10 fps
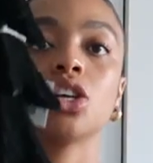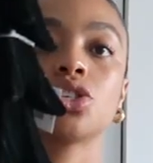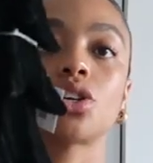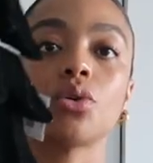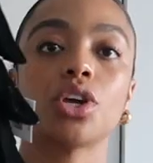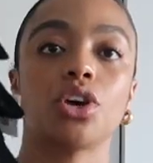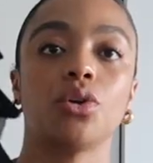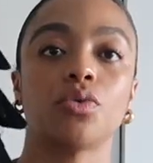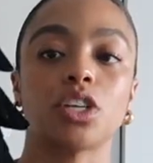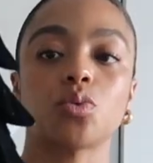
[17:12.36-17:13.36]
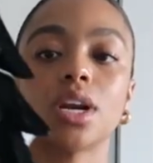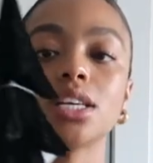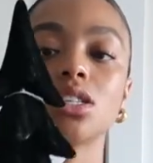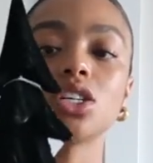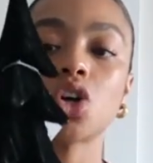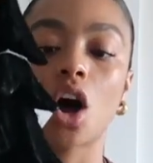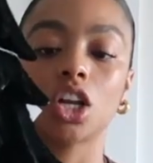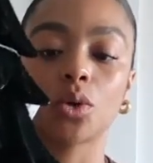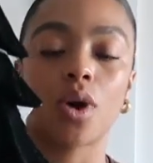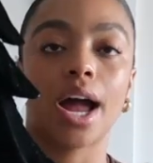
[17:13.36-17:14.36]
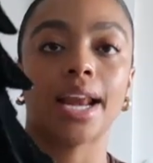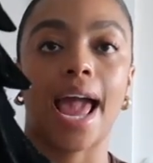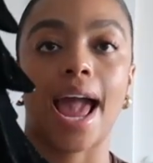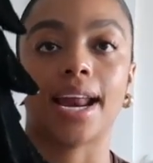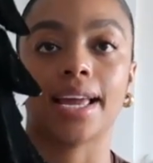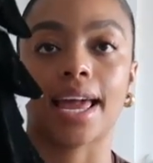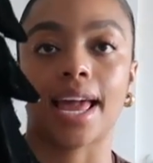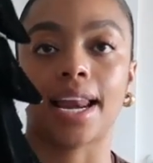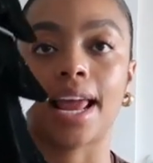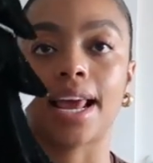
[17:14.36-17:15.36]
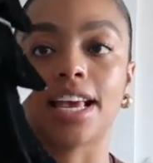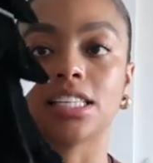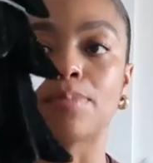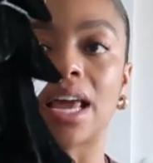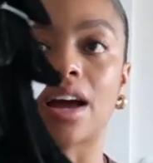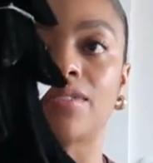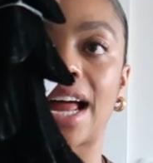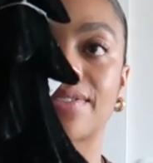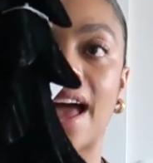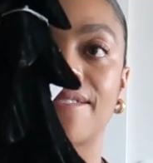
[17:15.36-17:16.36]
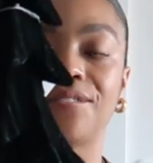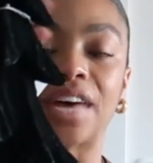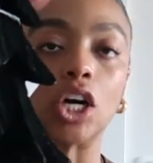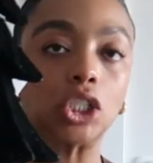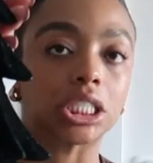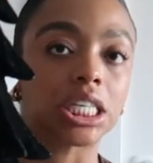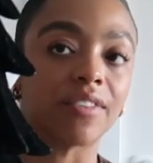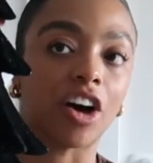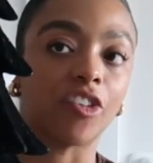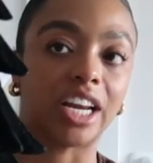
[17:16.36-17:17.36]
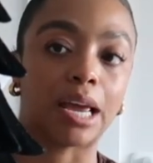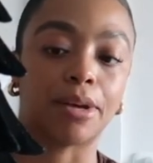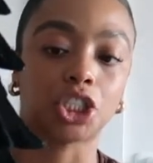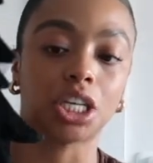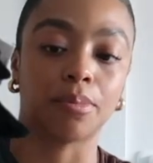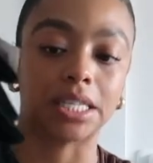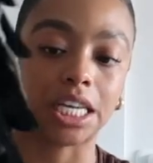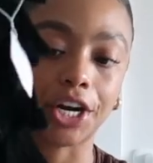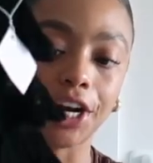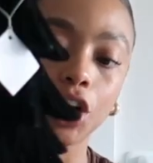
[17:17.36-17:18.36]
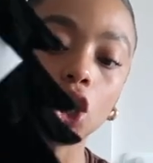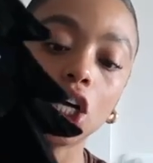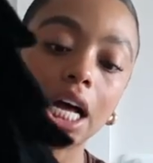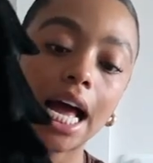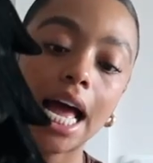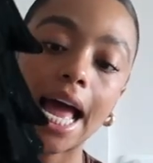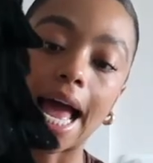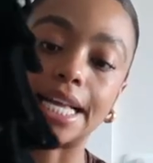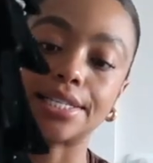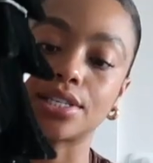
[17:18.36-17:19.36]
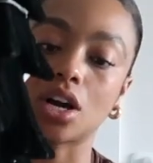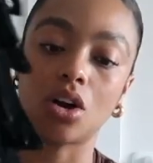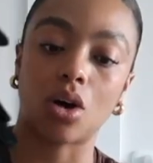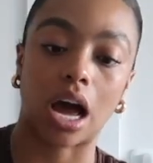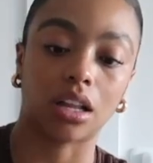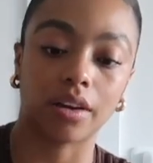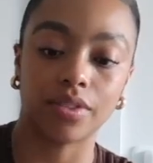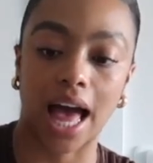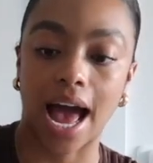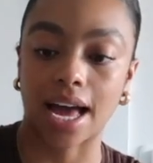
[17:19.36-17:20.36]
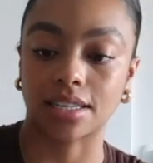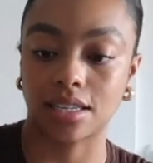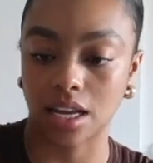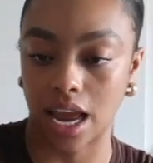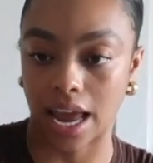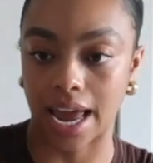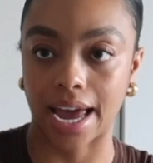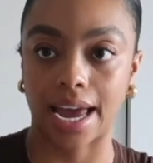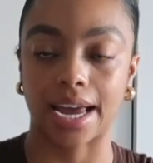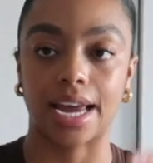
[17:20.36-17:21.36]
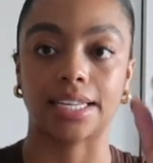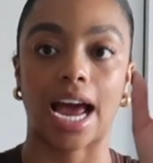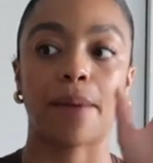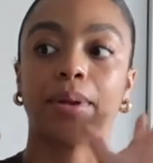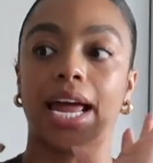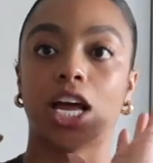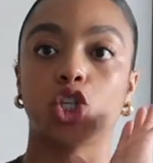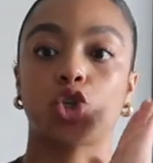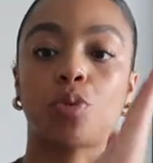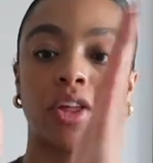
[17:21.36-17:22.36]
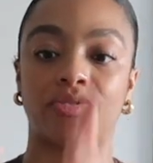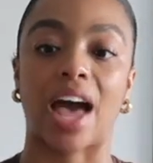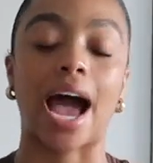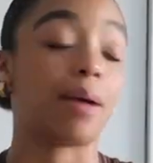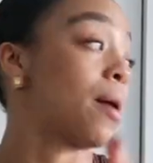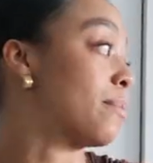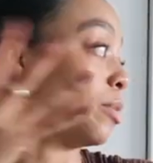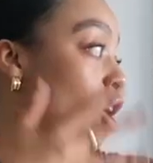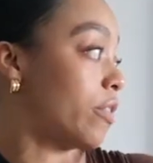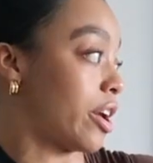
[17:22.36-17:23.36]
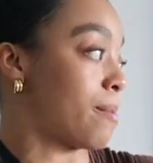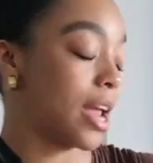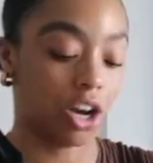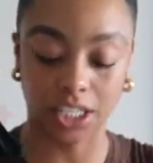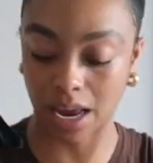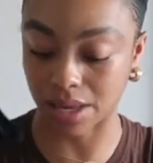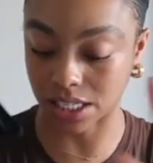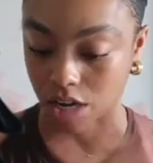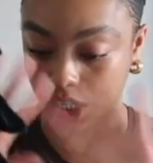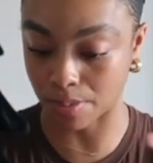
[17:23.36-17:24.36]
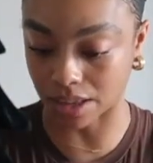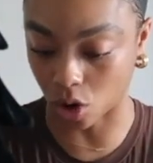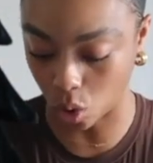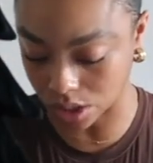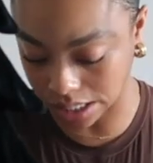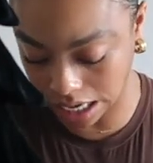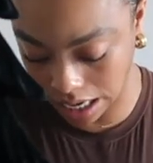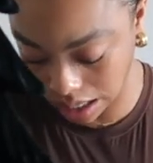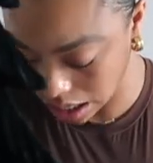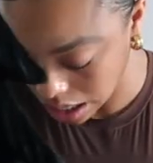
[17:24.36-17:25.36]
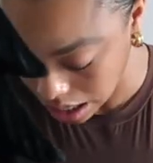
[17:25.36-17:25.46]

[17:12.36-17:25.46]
So cute. This one is the taller one, and again it is made of like that felt velvety material, and so I love that. And I plan to put that probably over there in my entertainment center to make the whole scene.